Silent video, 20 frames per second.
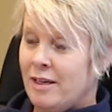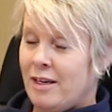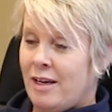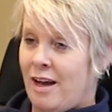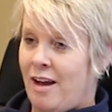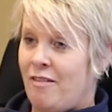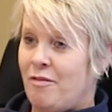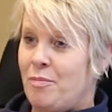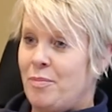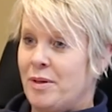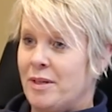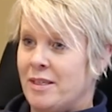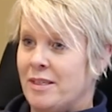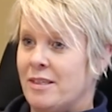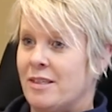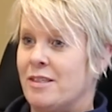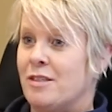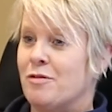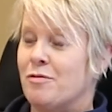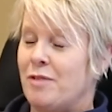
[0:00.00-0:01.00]
I've been
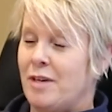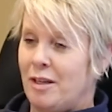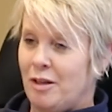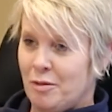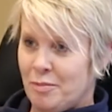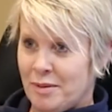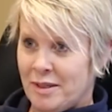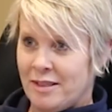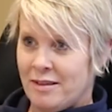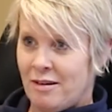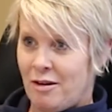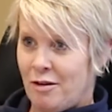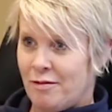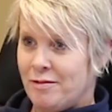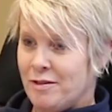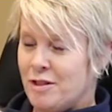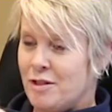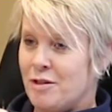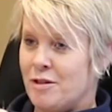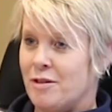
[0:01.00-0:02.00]
a development
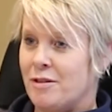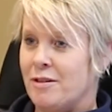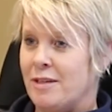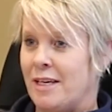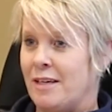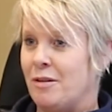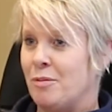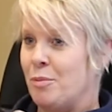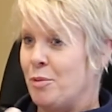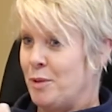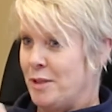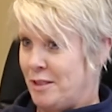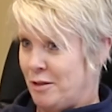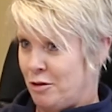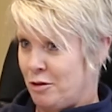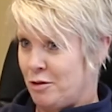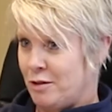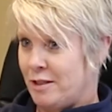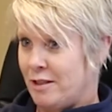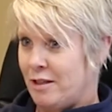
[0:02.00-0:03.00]
officer at the Boys and
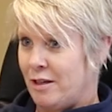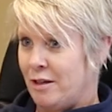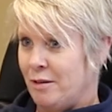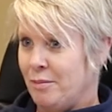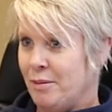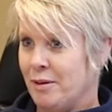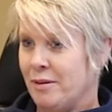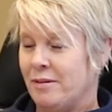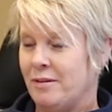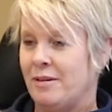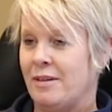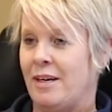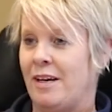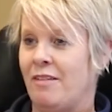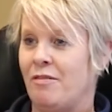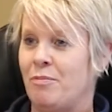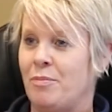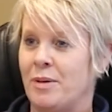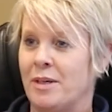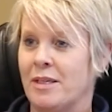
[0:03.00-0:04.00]
Girls Club.
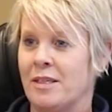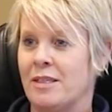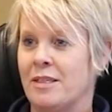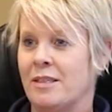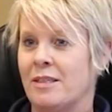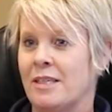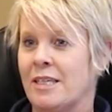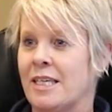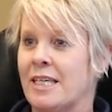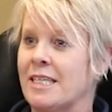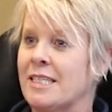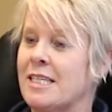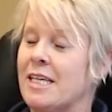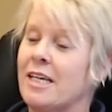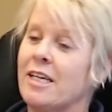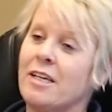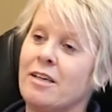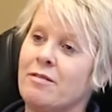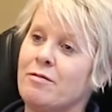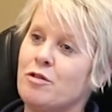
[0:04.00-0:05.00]
I've been an
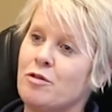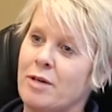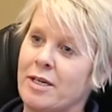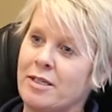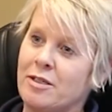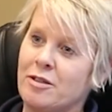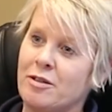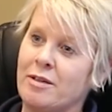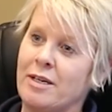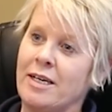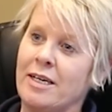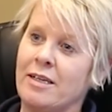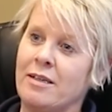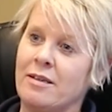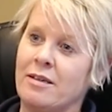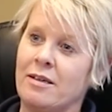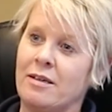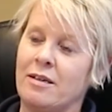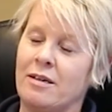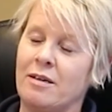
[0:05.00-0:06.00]
executive director at
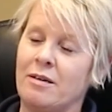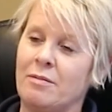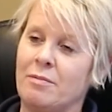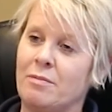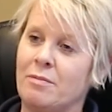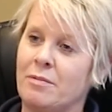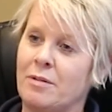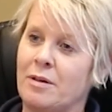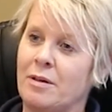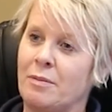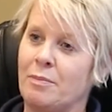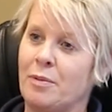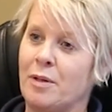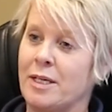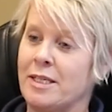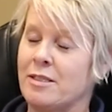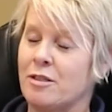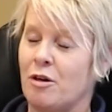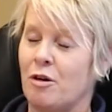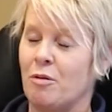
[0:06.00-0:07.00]
a
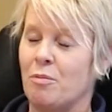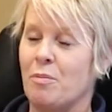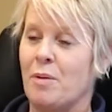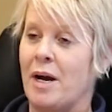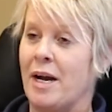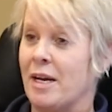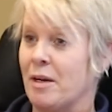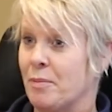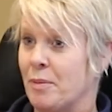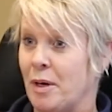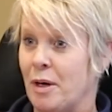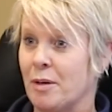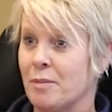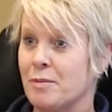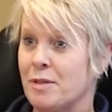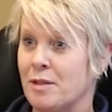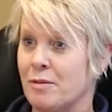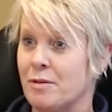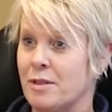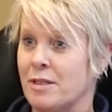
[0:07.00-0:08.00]
place called Maya
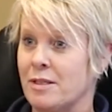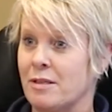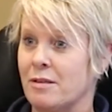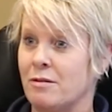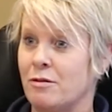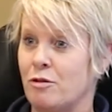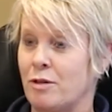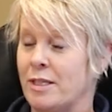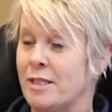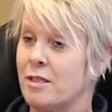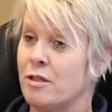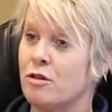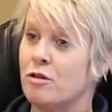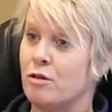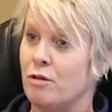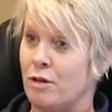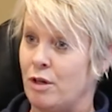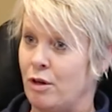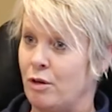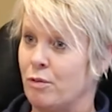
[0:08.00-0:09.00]
Moms. It was a
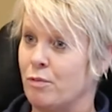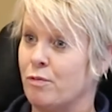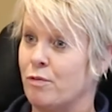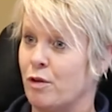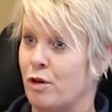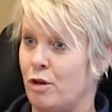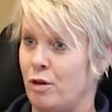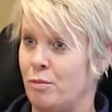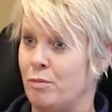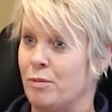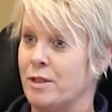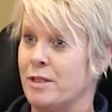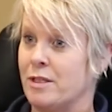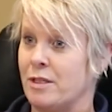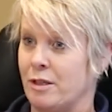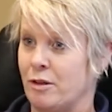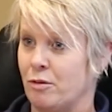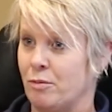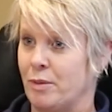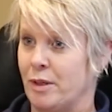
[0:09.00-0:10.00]
transitional home for homeless
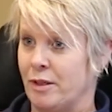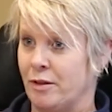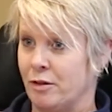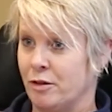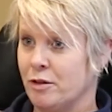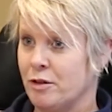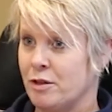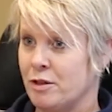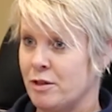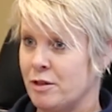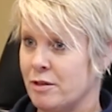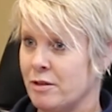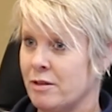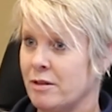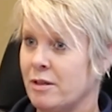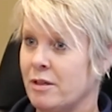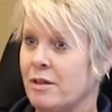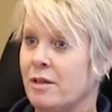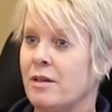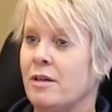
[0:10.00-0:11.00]
single mothers.
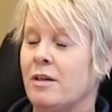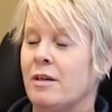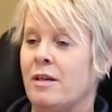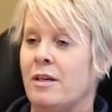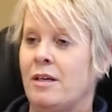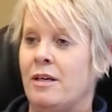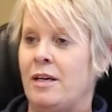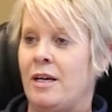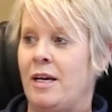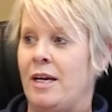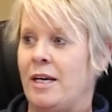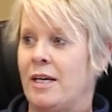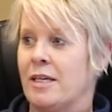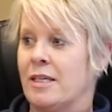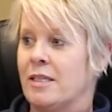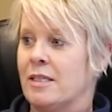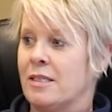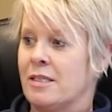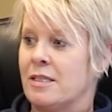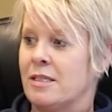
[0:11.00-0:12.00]

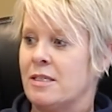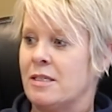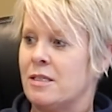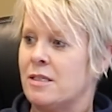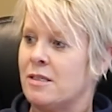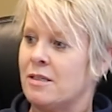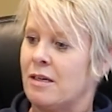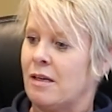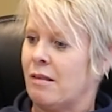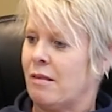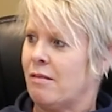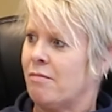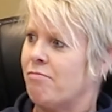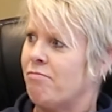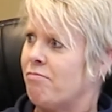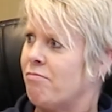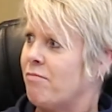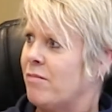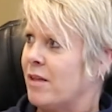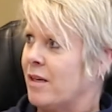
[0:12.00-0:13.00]
And
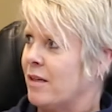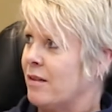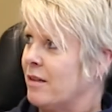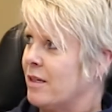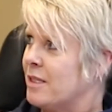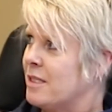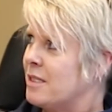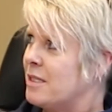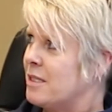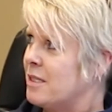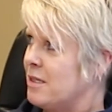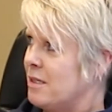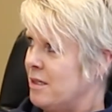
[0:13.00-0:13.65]
I think that's it.